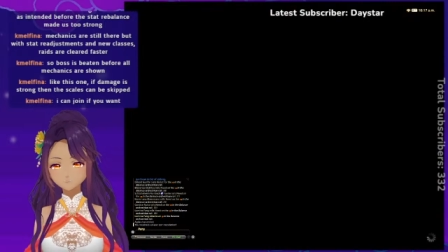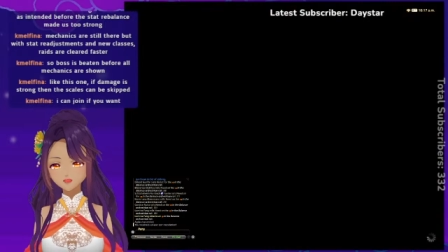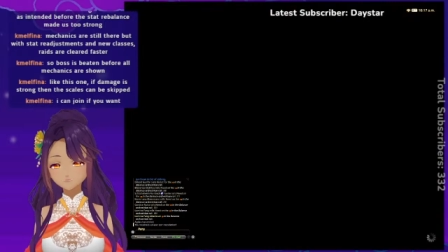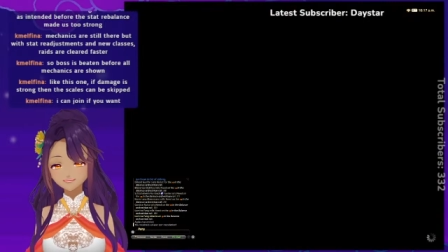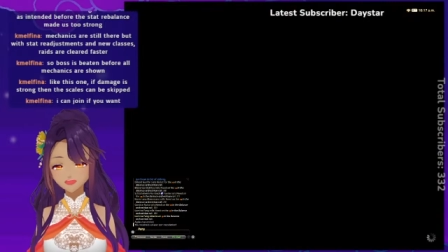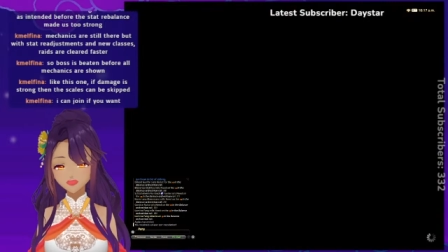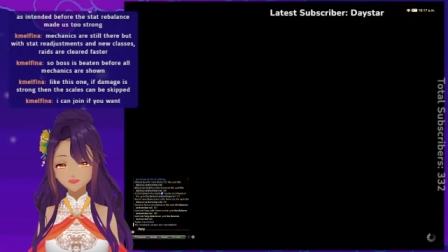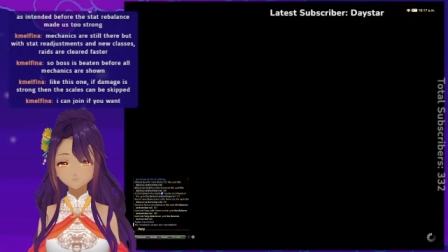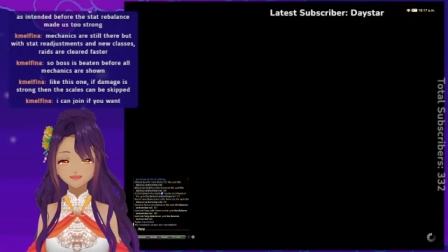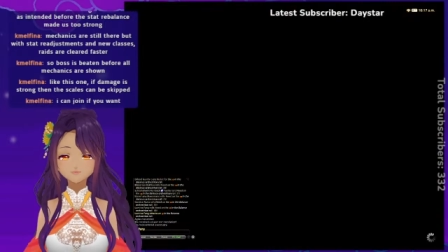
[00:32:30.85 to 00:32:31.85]
Let's go.
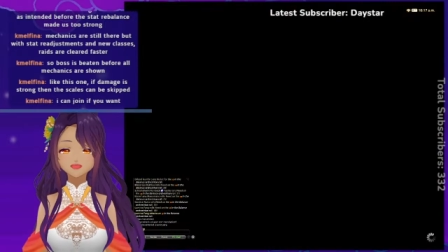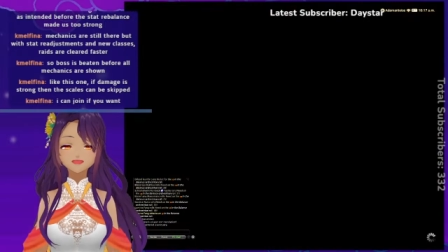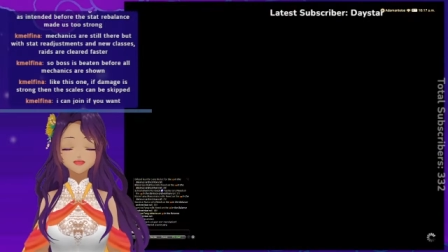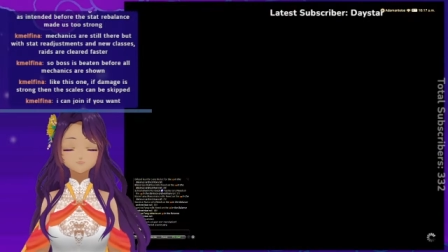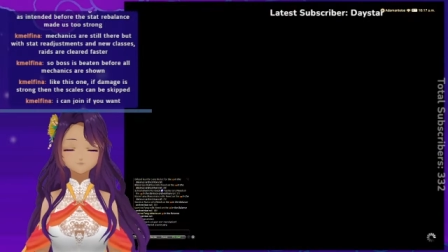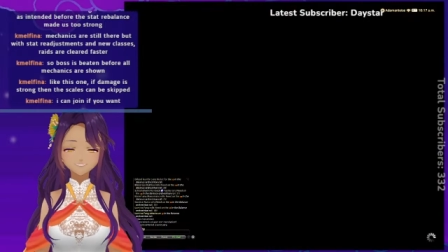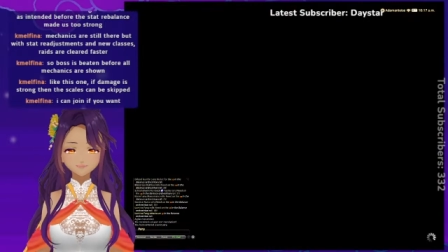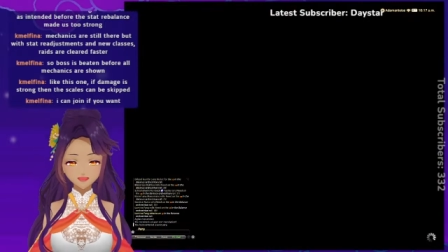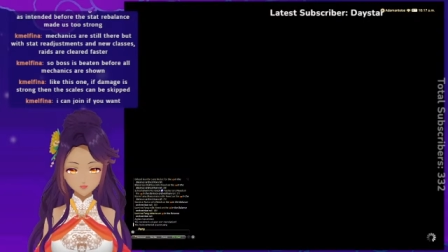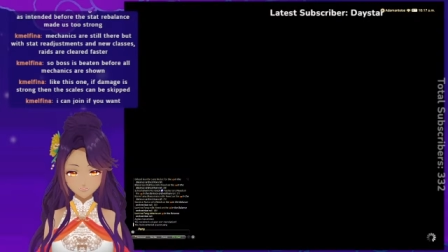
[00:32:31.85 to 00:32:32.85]
Thank you. Oh, I got a player
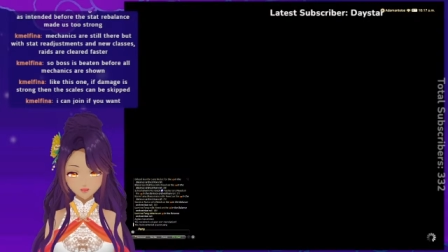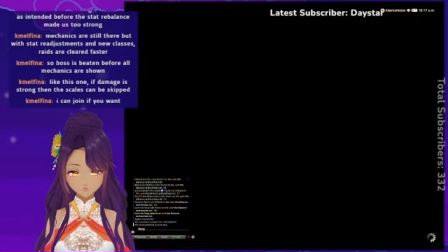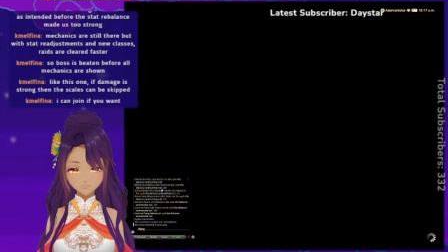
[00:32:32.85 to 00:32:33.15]
commendation.